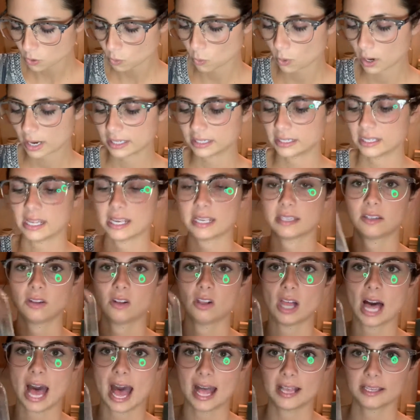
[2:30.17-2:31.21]
was this
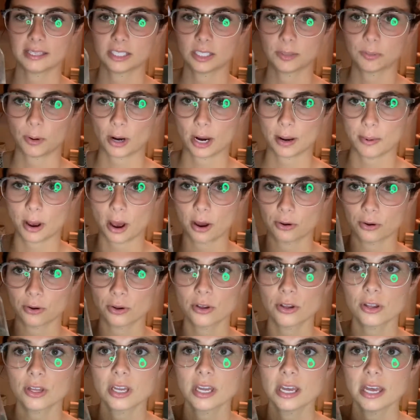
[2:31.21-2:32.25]
glass spray
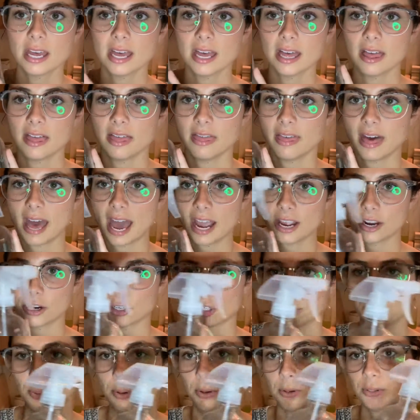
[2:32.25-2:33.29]
bottle that
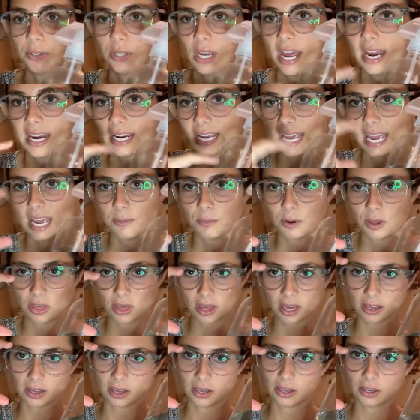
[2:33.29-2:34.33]
you're supposed, and it came
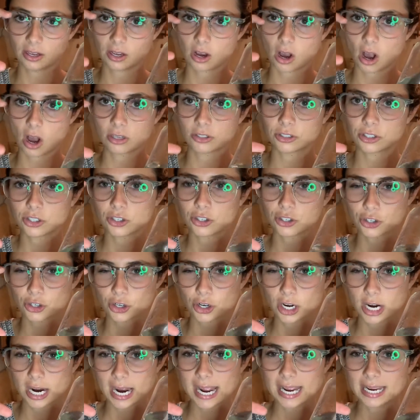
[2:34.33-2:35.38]
with a
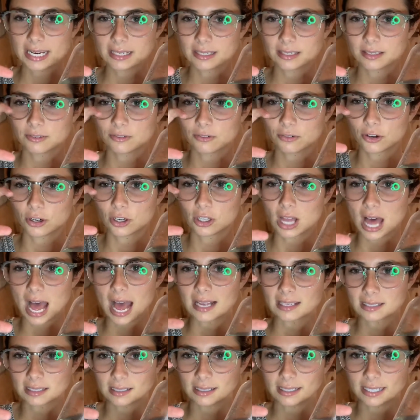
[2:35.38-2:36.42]
concentrate for
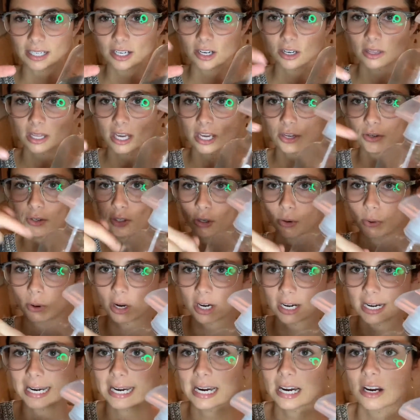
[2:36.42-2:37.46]
glass cleaner that you
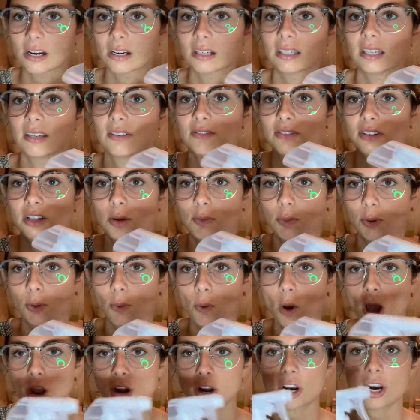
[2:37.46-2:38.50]
squirt in here and then fill up
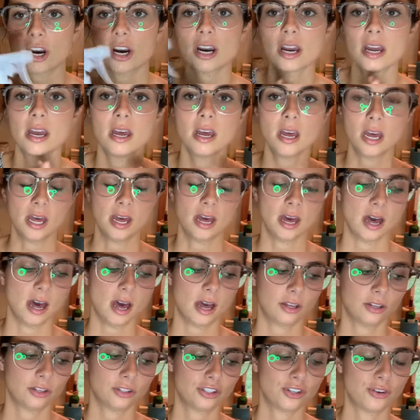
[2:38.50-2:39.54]
with water.
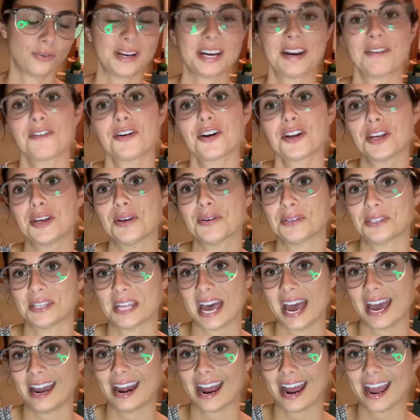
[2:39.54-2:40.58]
So I never used
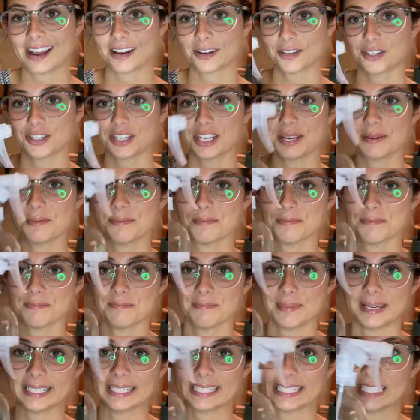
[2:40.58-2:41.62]
that. I actually
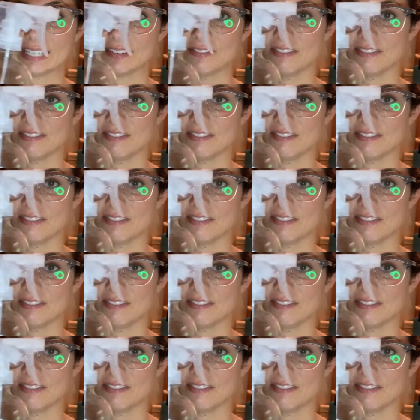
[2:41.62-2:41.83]
mixed